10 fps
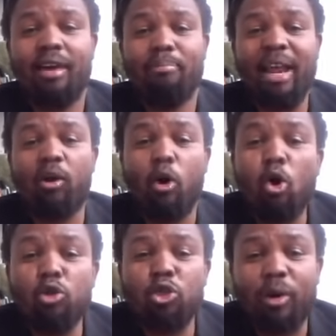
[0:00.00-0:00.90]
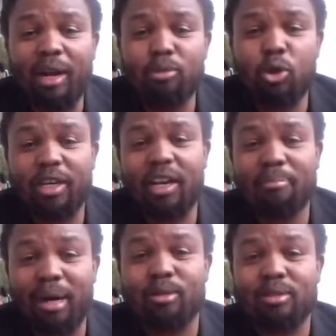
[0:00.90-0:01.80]
Black owned. So what I'm talking
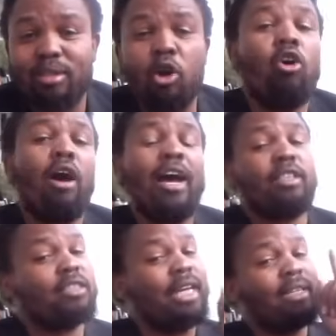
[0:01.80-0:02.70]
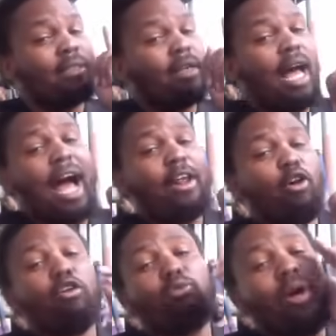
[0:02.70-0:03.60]
about? No, I said I
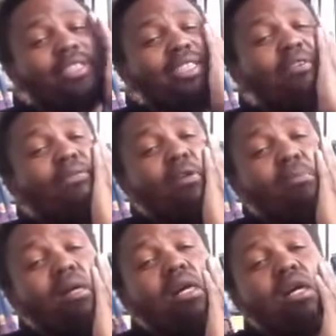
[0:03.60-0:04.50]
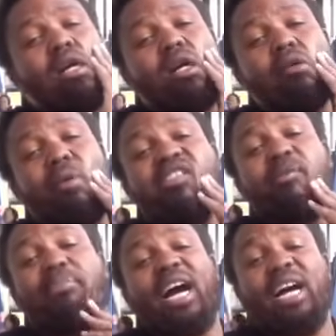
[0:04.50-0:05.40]
don't wear stuff from Master
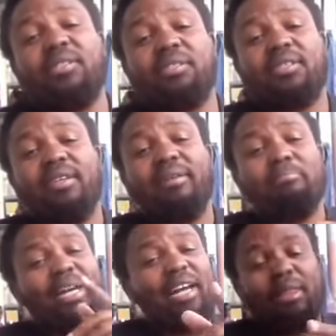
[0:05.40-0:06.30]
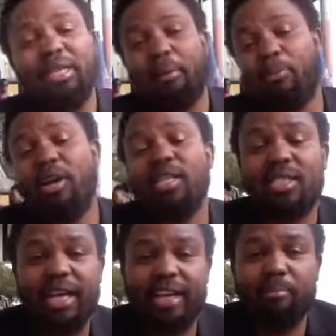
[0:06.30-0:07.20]
Price. But I think the point is
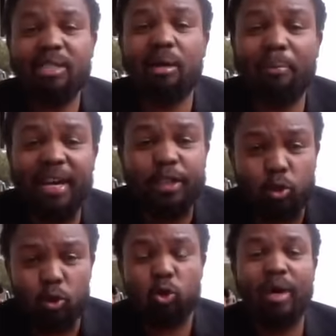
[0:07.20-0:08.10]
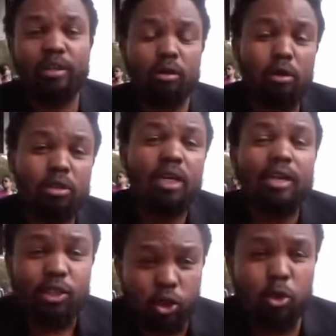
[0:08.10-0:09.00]
taken. Master Price is also white owned.
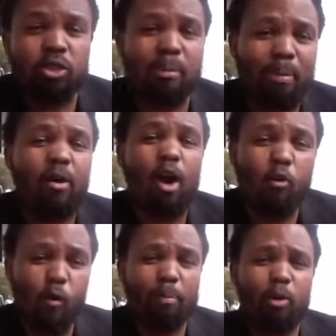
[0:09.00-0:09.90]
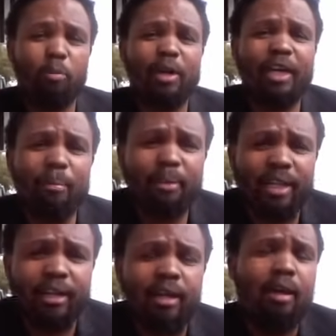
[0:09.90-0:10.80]
It shows the power of white monopoly
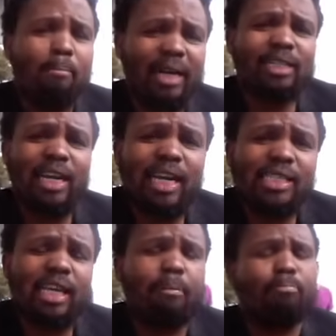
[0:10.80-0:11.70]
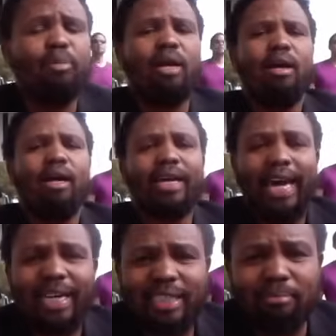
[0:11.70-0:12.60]
capital. But let us say,
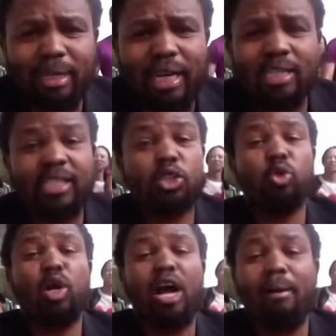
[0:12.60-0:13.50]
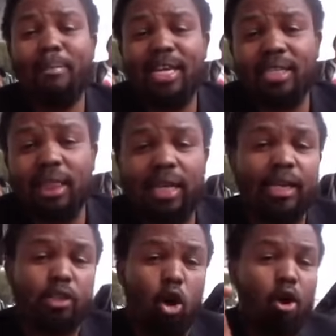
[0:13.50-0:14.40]
Gayton McKenzie is doing amazing
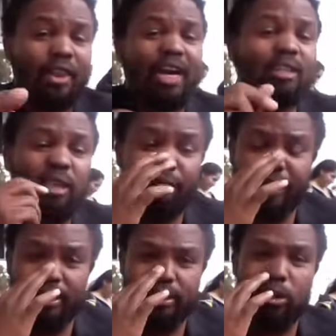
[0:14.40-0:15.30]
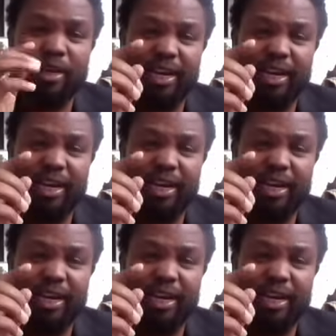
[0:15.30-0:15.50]
things on that event.